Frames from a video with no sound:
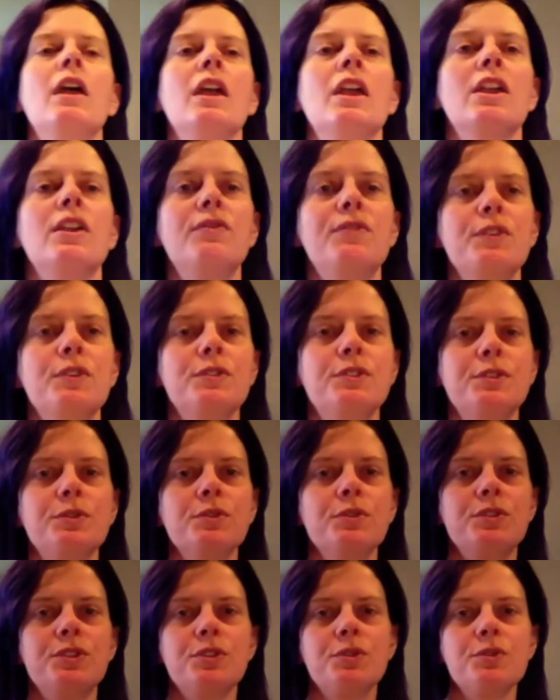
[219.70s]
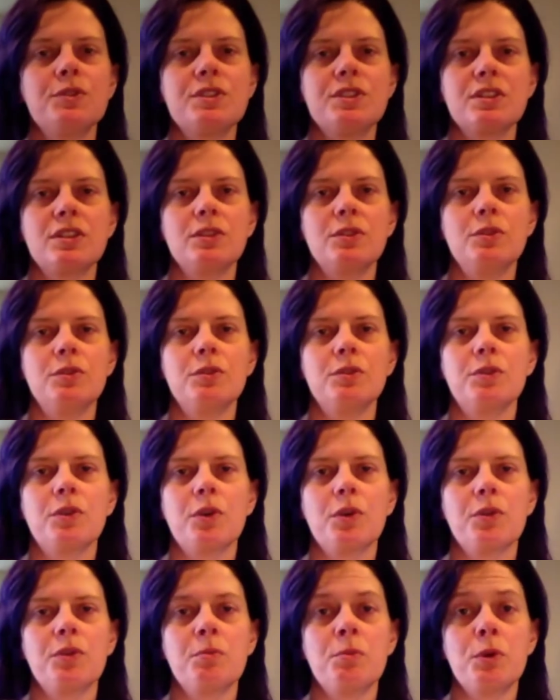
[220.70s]
If you do choose to
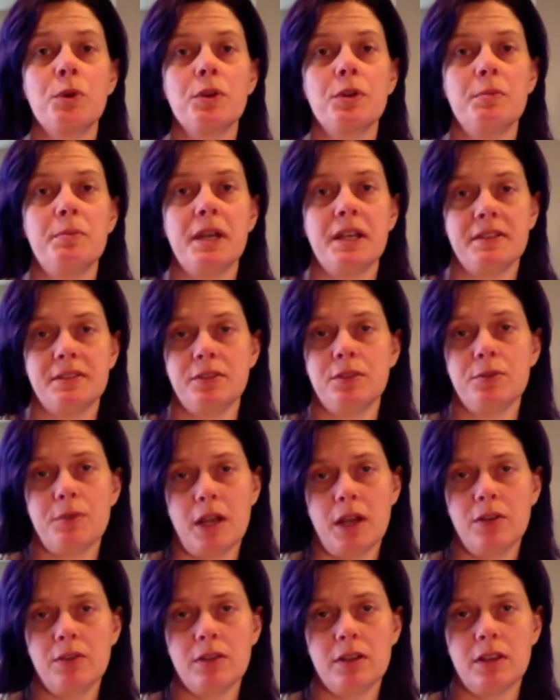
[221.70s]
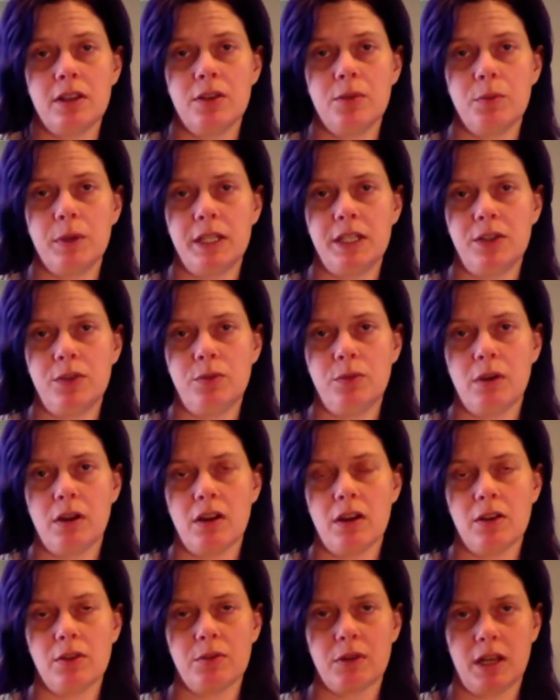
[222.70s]
go the mortar and pestle route when you
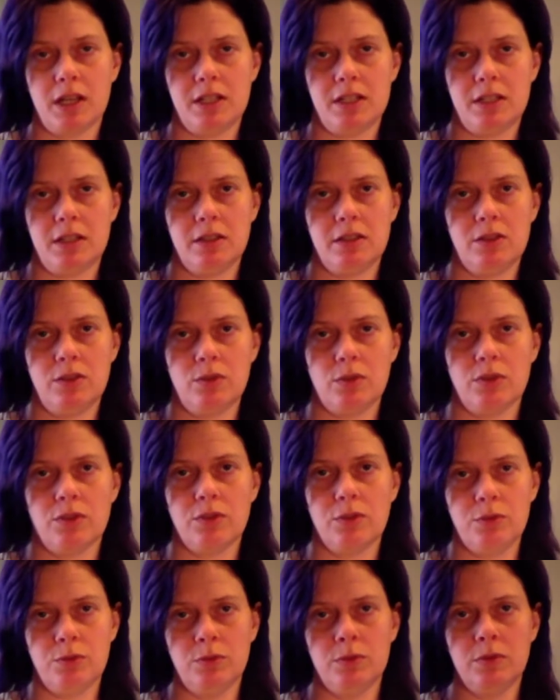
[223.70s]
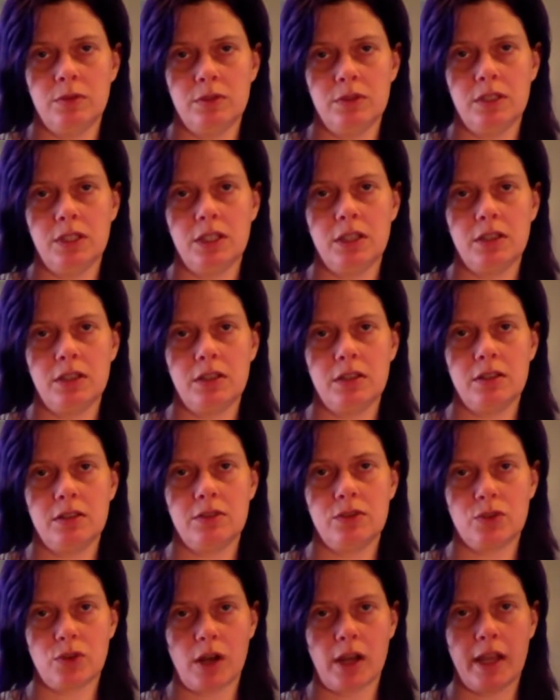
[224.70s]
are grinding your cooled,
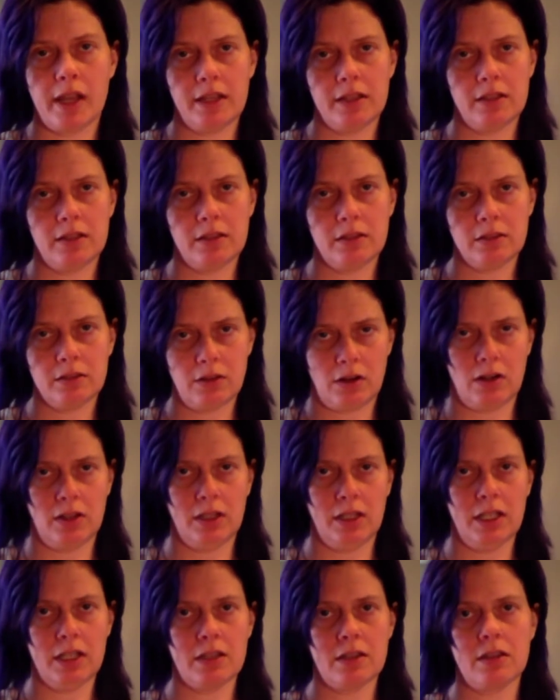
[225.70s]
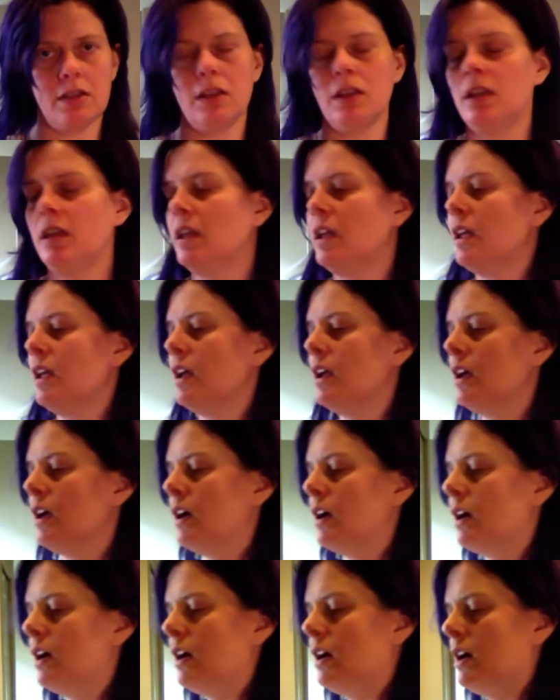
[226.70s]
dried garlic,
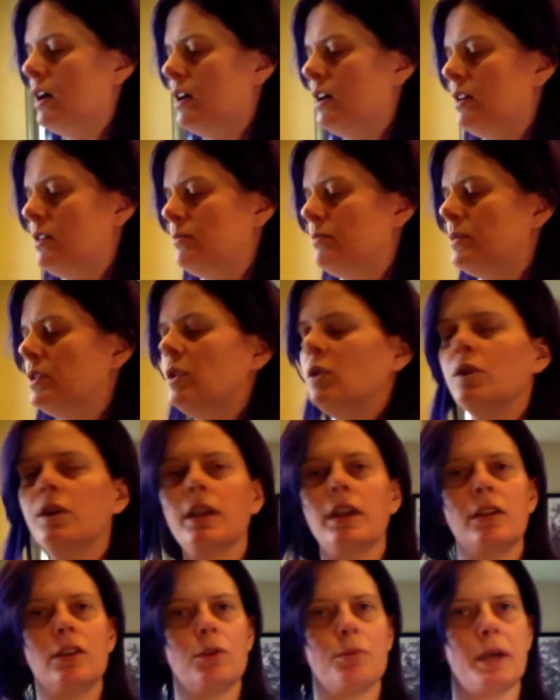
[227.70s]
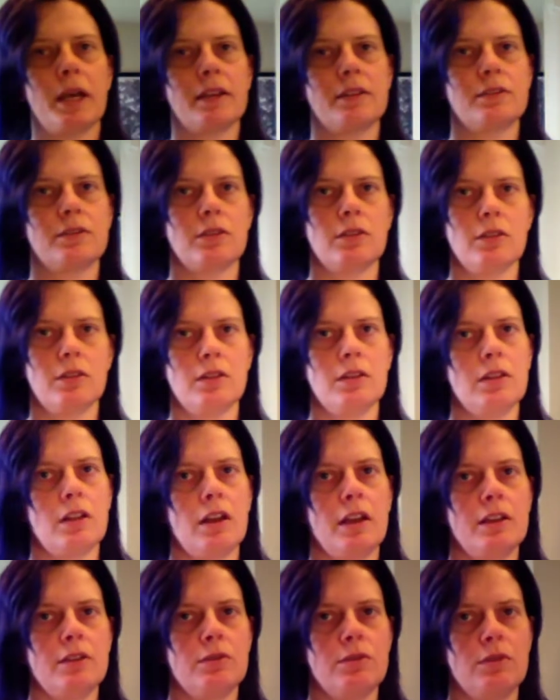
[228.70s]
look at your pestle.
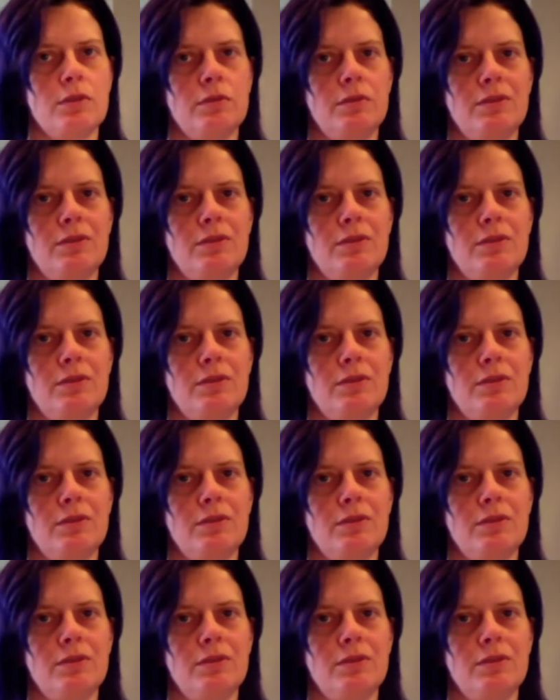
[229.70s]
I don't